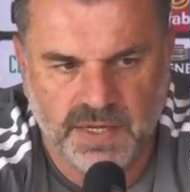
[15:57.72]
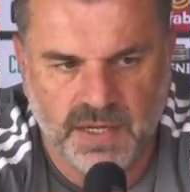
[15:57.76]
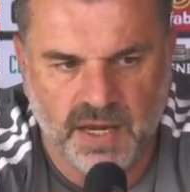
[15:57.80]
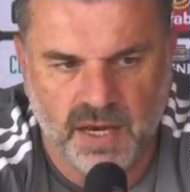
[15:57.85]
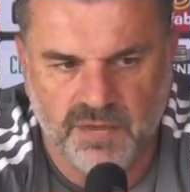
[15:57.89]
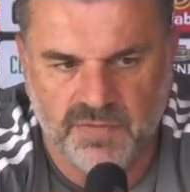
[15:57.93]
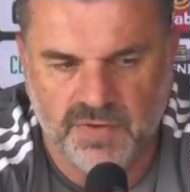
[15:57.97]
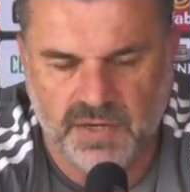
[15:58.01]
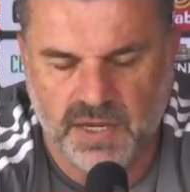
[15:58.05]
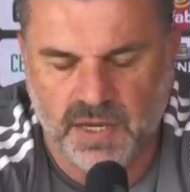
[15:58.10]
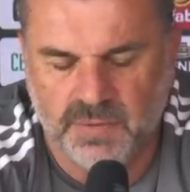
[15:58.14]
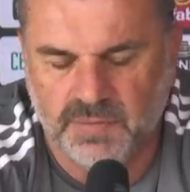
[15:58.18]

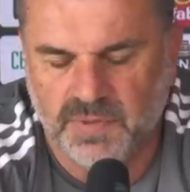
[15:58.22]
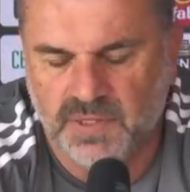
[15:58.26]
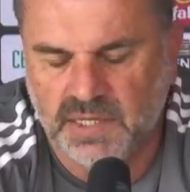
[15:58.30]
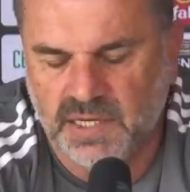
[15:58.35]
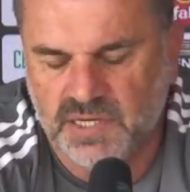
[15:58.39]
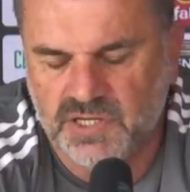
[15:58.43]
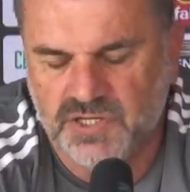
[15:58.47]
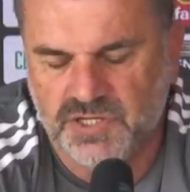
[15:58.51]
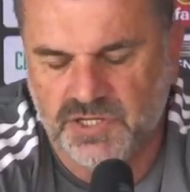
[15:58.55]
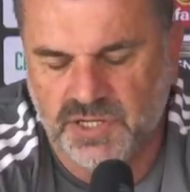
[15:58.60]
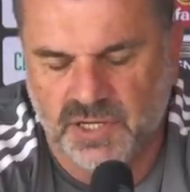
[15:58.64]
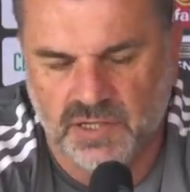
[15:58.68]
overcome the
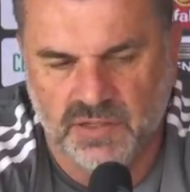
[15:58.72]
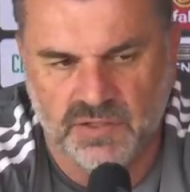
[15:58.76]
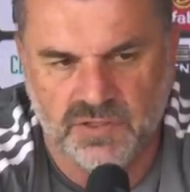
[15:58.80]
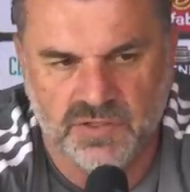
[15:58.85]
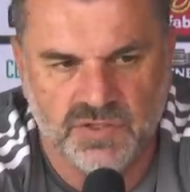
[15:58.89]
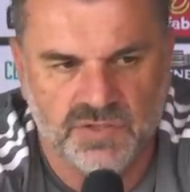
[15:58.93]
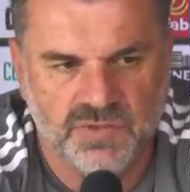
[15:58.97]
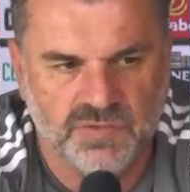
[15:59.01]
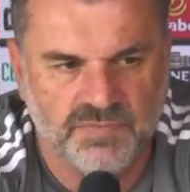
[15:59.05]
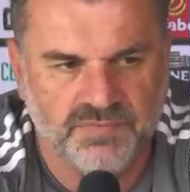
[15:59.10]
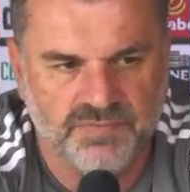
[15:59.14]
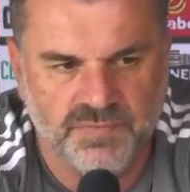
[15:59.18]
next
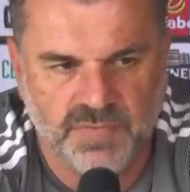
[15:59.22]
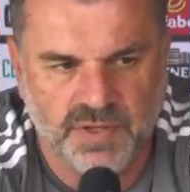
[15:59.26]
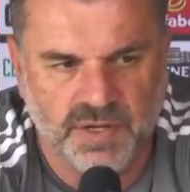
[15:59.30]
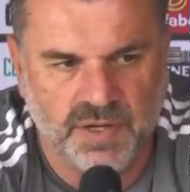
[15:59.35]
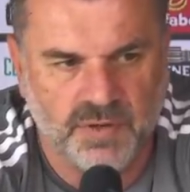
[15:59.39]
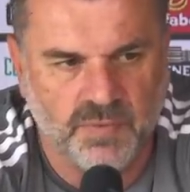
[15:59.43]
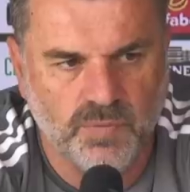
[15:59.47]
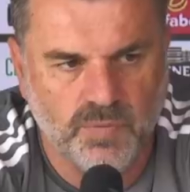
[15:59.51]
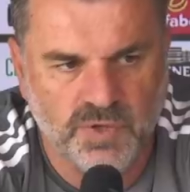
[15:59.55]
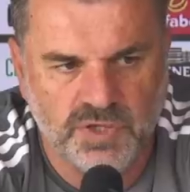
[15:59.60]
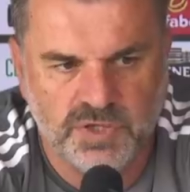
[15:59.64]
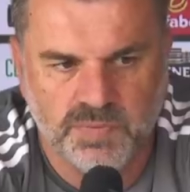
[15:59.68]
challenge? You
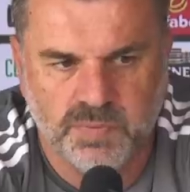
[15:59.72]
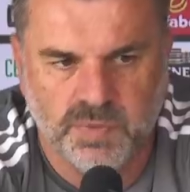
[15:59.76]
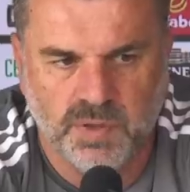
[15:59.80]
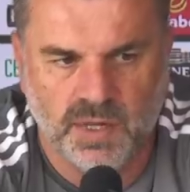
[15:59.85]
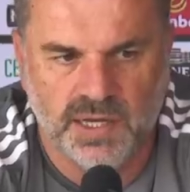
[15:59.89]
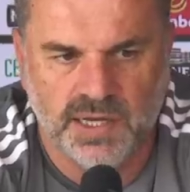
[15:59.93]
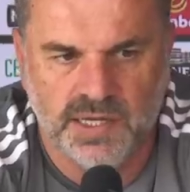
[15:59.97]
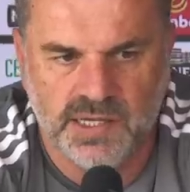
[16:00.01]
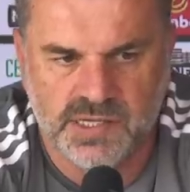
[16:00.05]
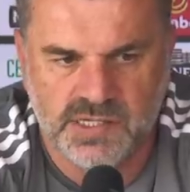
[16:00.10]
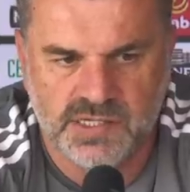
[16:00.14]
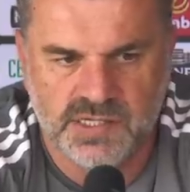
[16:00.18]
know, which
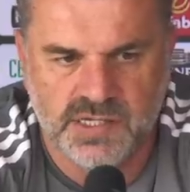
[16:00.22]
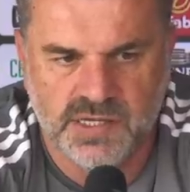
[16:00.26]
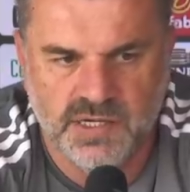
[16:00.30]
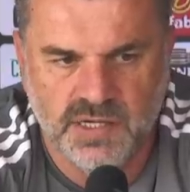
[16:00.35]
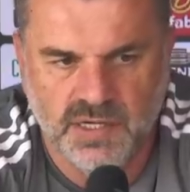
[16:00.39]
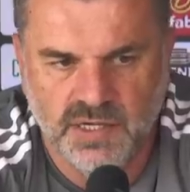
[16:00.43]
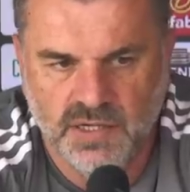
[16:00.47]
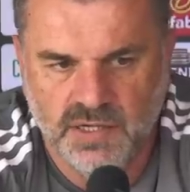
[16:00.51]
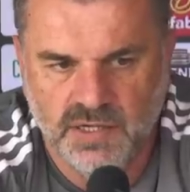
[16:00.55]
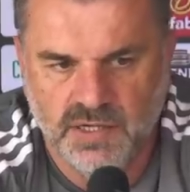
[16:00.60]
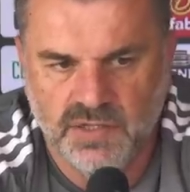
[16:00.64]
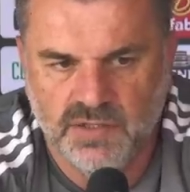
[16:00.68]
players
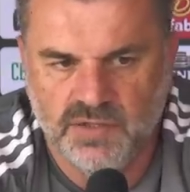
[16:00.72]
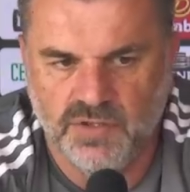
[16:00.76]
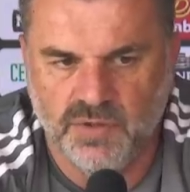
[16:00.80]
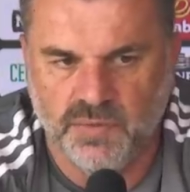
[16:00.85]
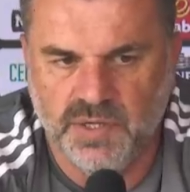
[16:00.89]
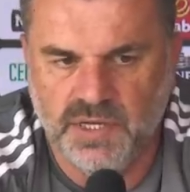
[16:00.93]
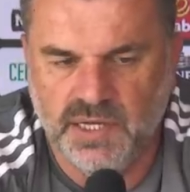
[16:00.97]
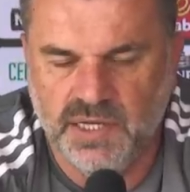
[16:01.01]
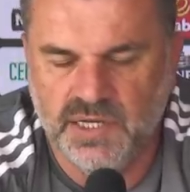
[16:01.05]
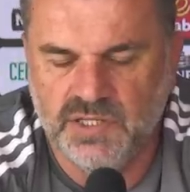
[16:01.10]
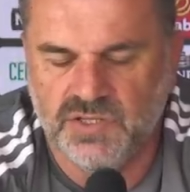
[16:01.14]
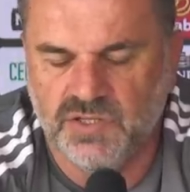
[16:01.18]
do
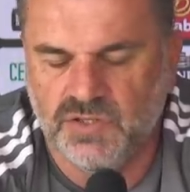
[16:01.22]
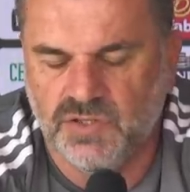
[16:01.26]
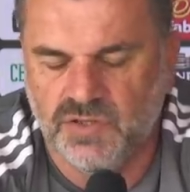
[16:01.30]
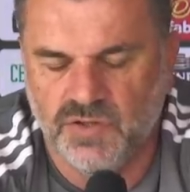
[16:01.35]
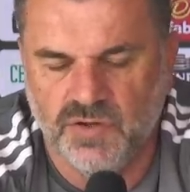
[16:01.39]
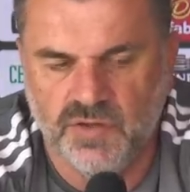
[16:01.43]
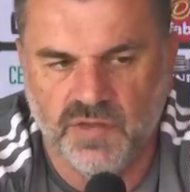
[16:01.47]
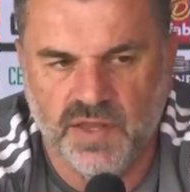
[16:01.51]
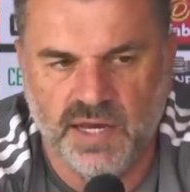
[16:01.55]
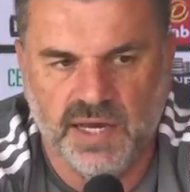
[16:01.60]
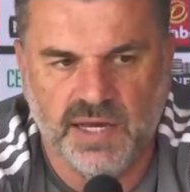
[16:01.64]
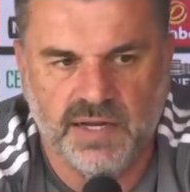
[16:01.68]
we need to
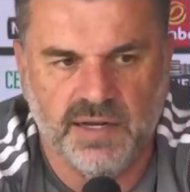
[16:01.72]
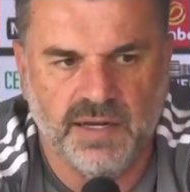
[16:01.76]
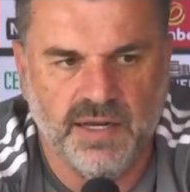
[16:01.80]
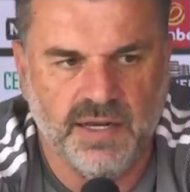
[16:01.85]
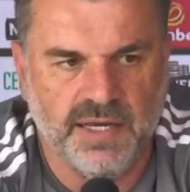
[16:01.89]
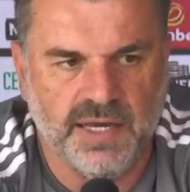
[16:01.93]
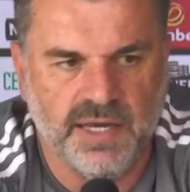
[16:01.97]
do that?